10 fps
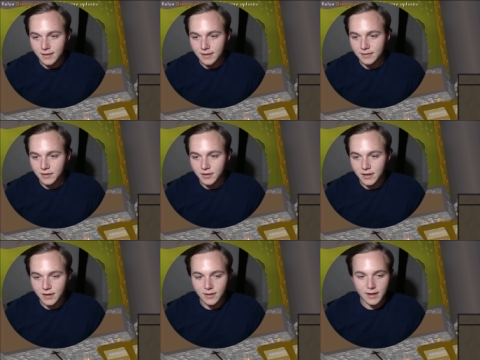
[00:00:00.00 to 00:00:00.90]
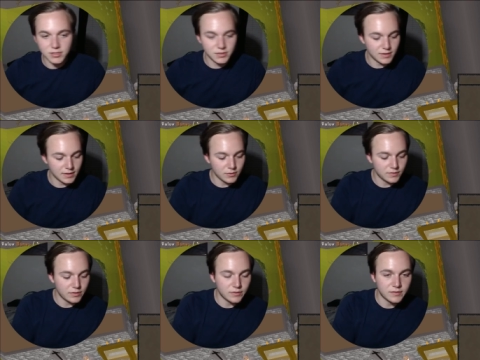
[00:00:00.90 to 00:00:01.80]
Is a good deal. I actually think
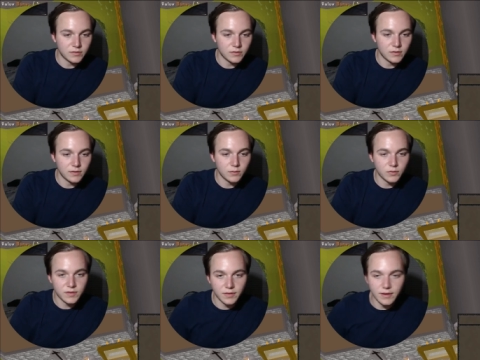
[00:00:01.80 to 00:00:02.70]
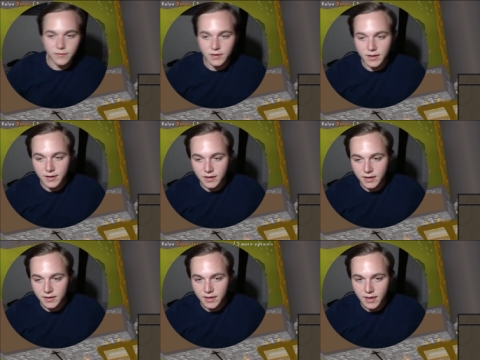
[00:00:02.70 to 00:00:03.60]
it'll still. We'll sell that for
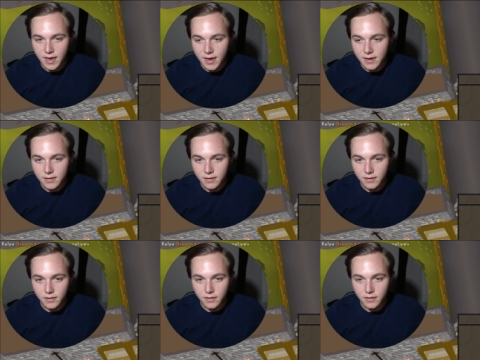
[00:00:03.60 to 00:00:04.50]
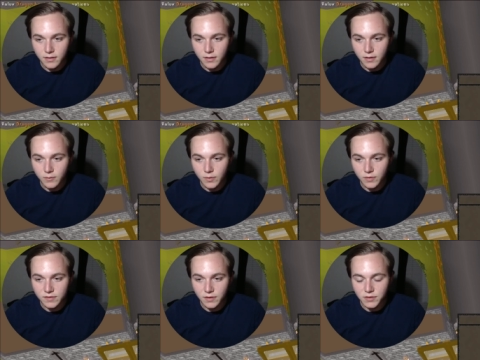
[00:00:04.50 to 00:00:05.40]
999k. We
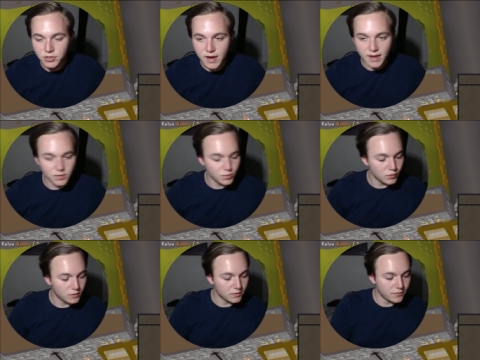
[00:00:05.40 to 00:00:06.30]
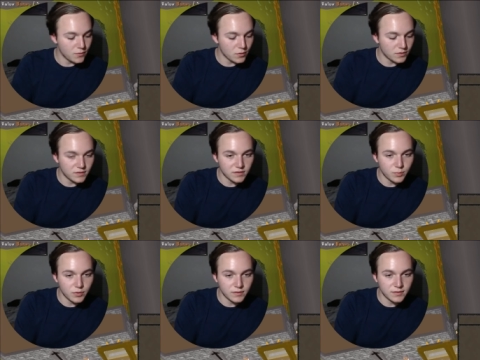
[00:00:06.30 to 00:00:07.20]
will sell the dragon boots for
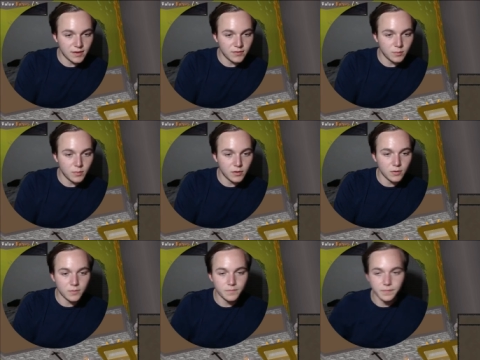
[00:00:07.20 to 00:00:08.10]
6.7 mil.